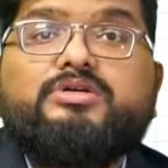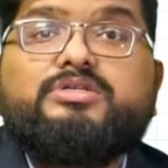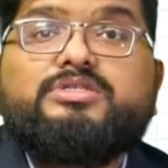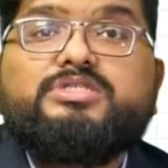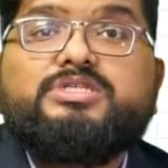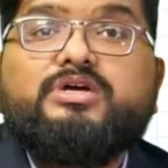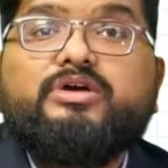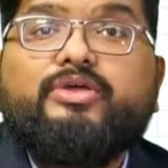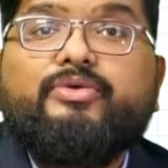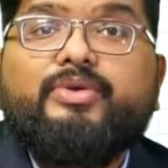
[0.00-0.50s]

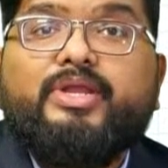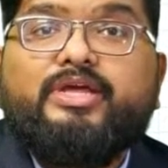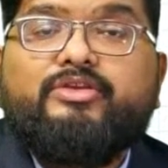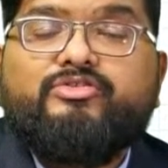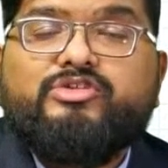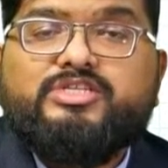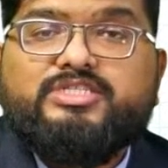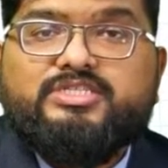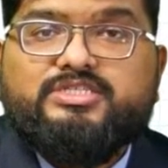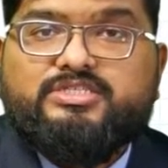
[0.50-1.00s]

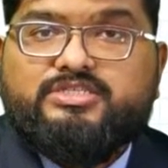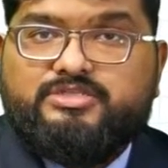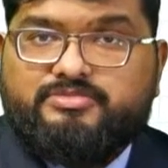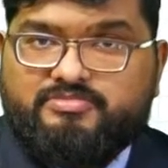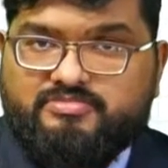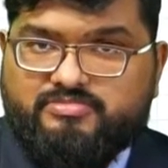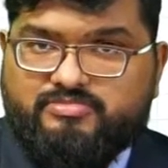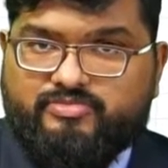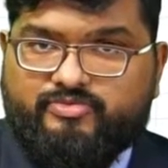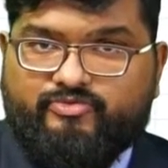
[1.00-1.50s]
circulatory
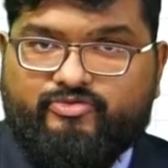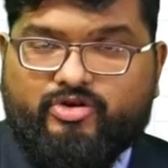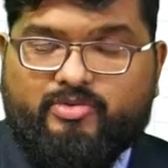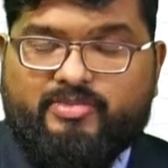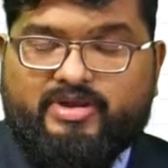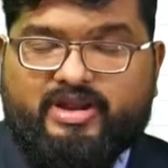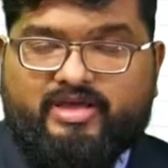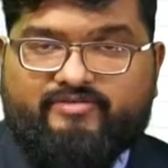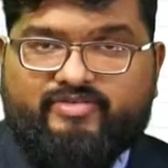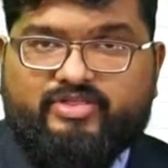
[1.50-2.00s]
system
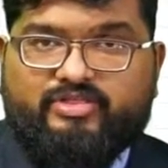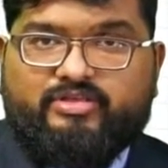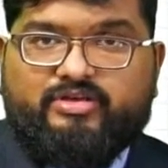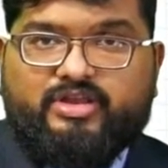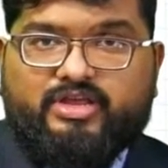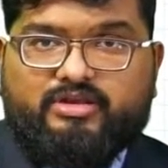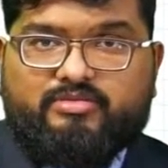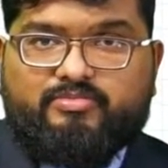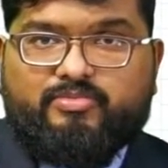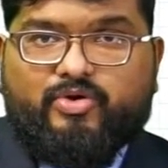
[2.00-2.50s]
from 11th
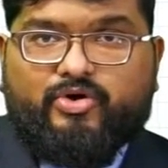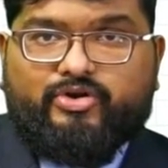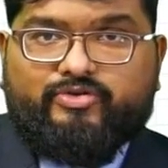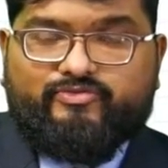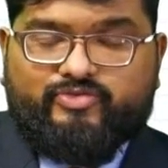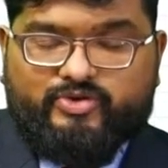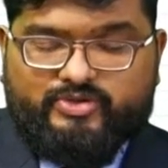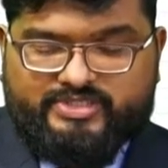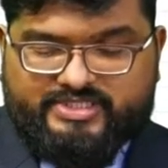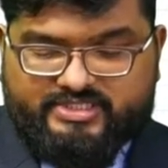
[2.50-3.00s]
grade, body
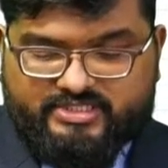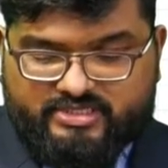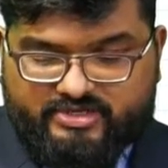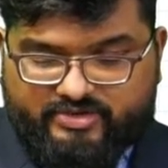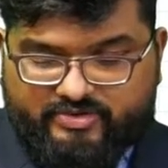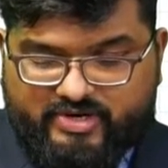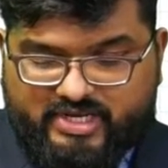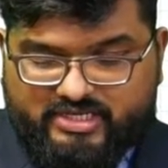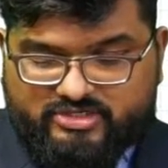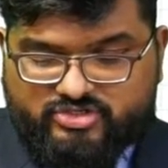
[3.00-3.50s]
fluids and
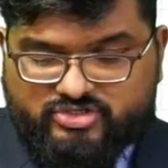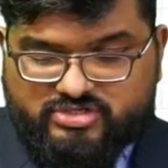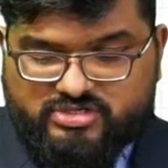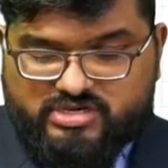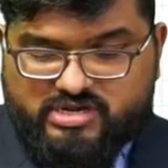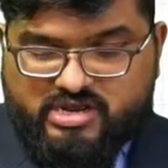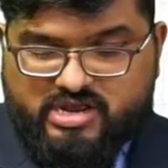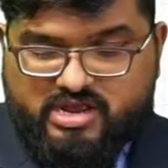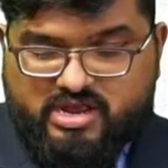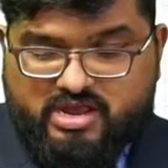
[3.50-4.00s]
circulation.